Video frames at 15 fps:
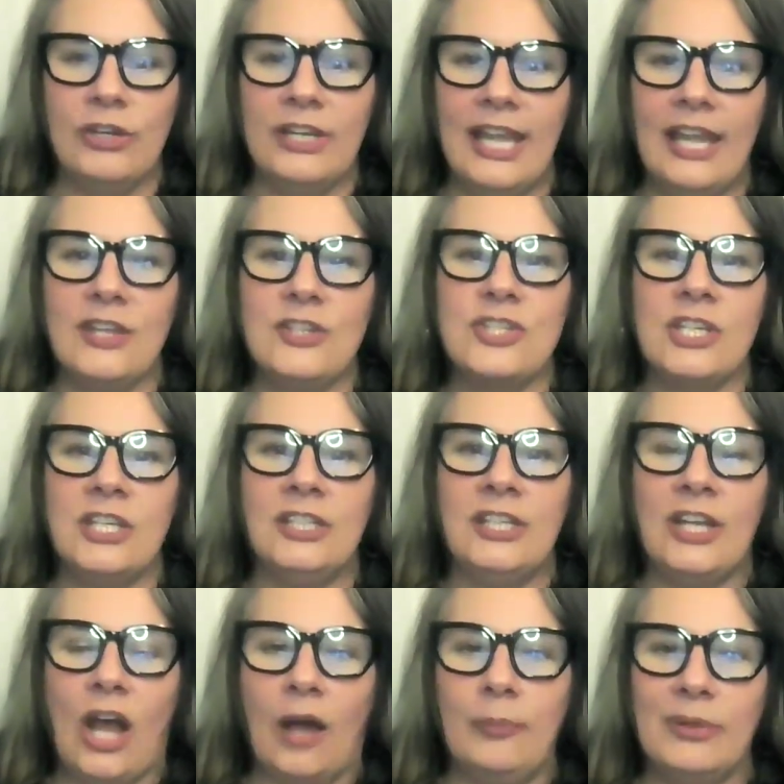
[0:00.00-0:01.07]

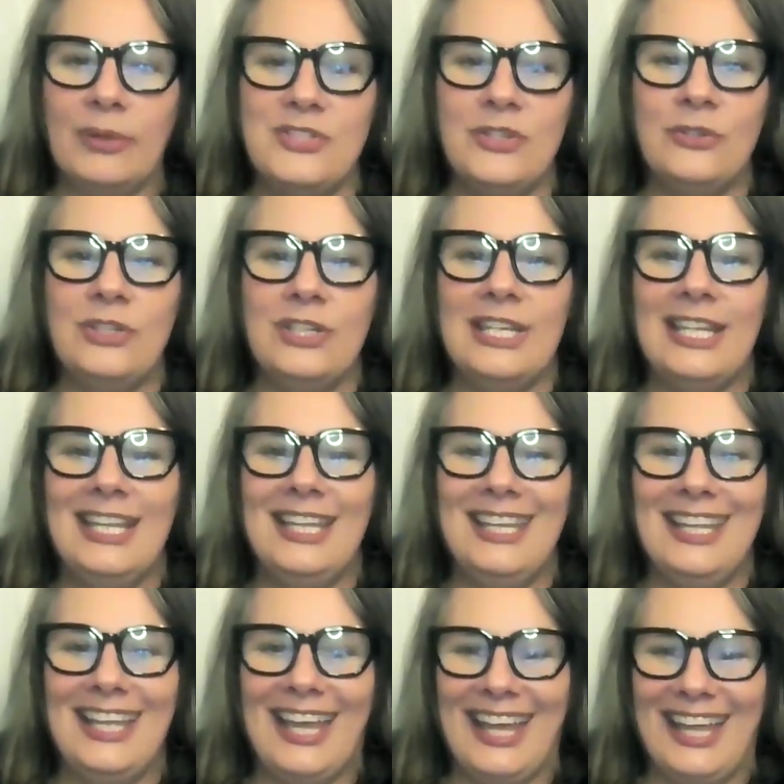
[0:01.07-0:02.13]
and
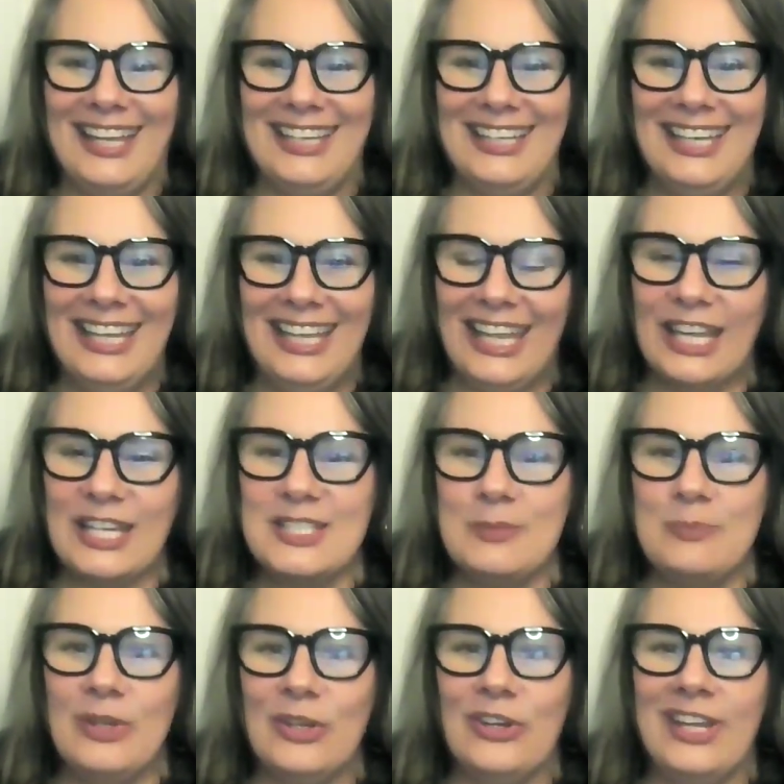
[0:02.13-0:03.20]
opportunity and
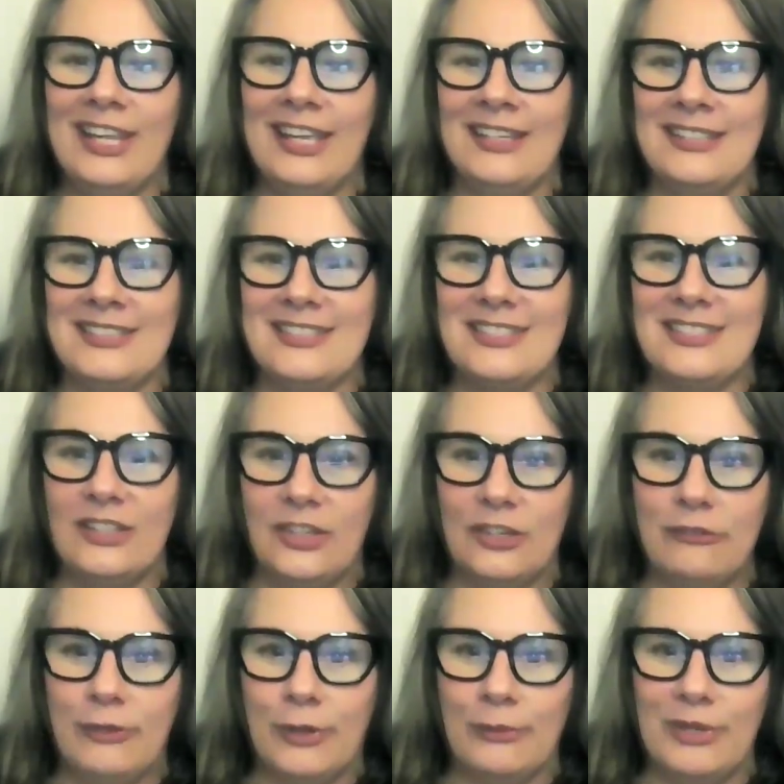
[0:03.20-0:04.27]
experience to
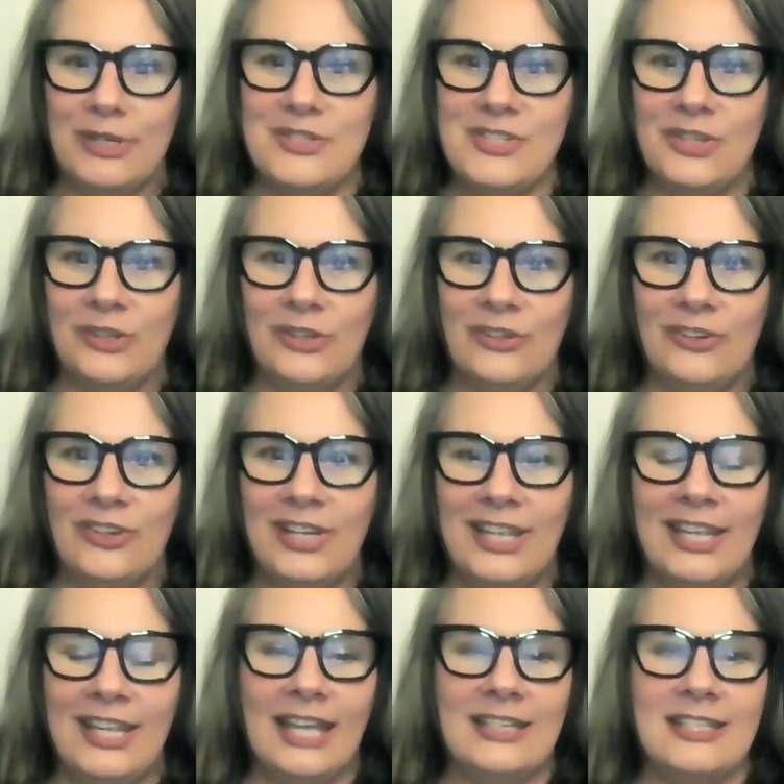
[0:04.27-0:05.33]
look forward to,
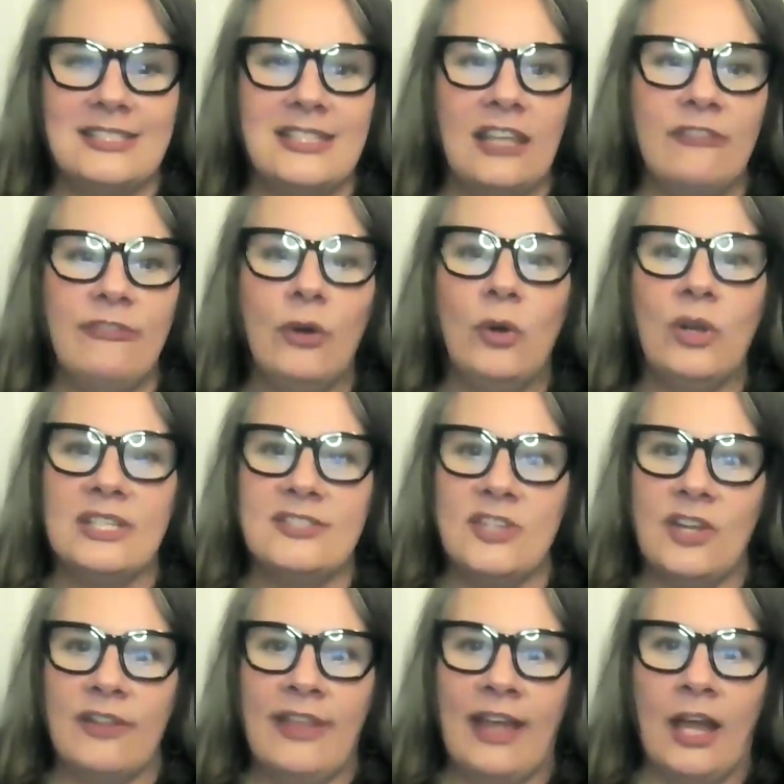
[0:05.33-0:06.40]
and to stay focused
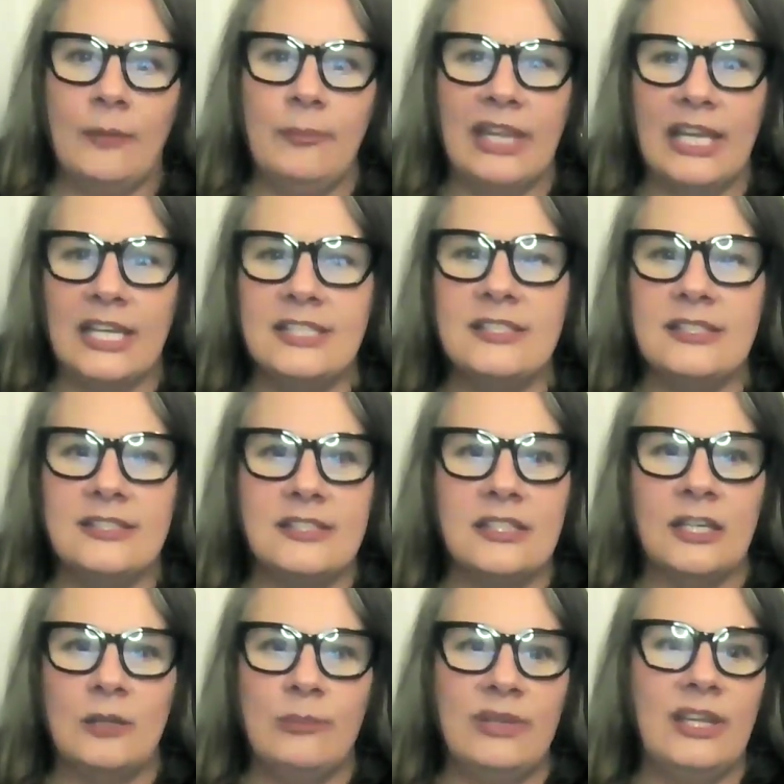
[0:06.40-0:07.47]
on that, because it's
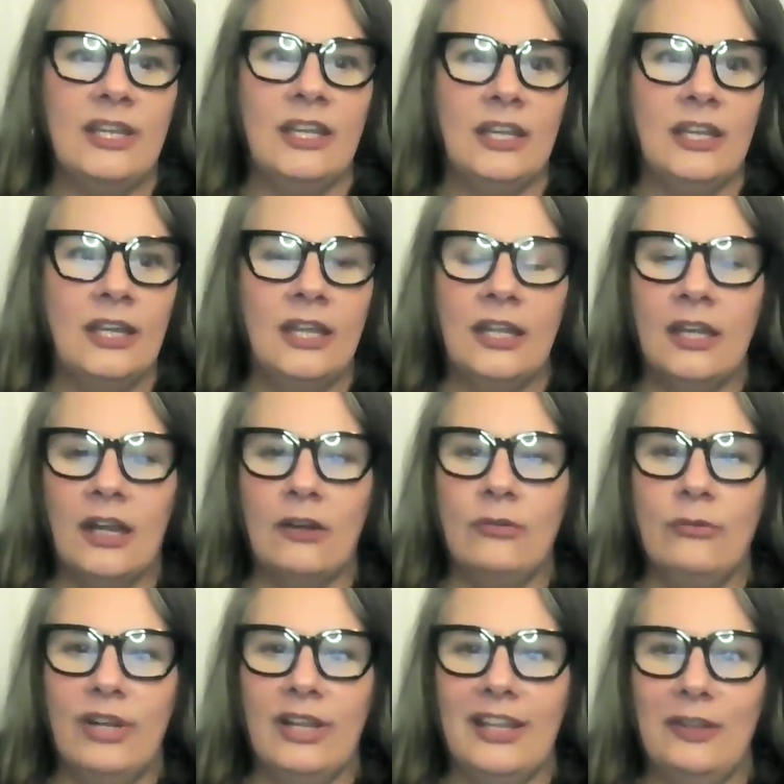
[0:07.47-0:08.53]
going to be a
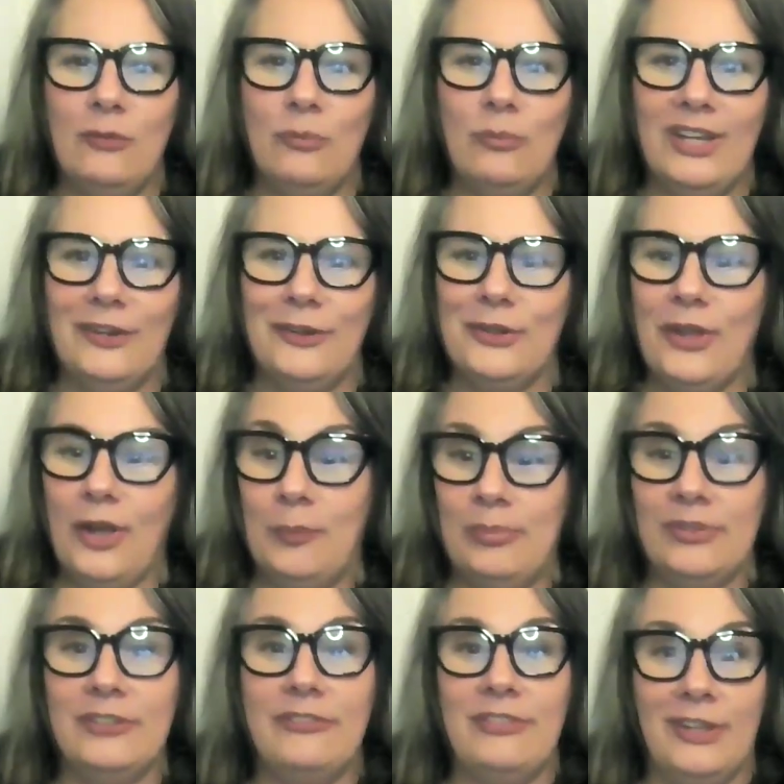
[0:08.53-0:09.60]
really weird
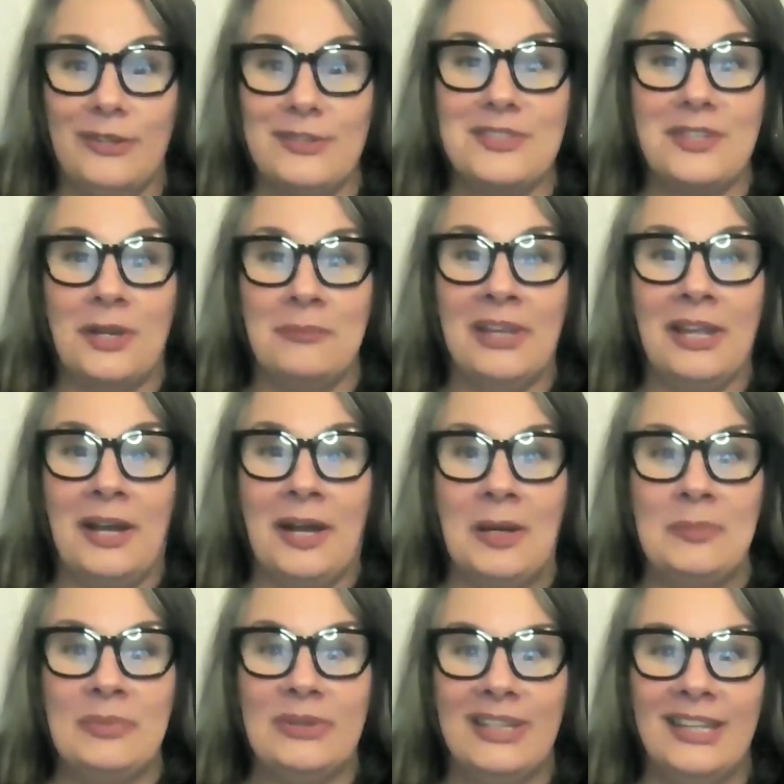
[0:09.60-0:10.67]
couple of years coming
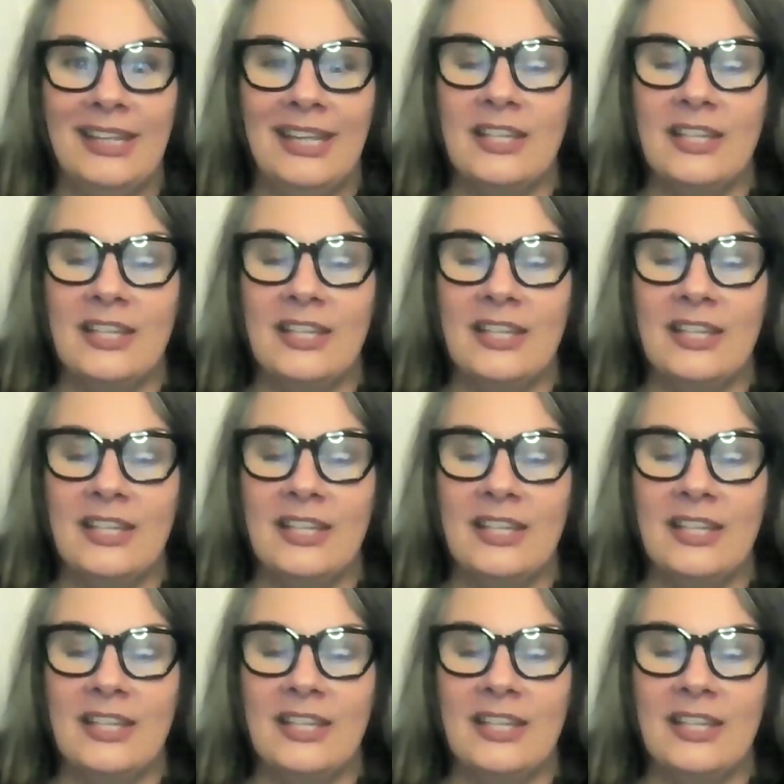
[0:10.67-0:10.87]
up.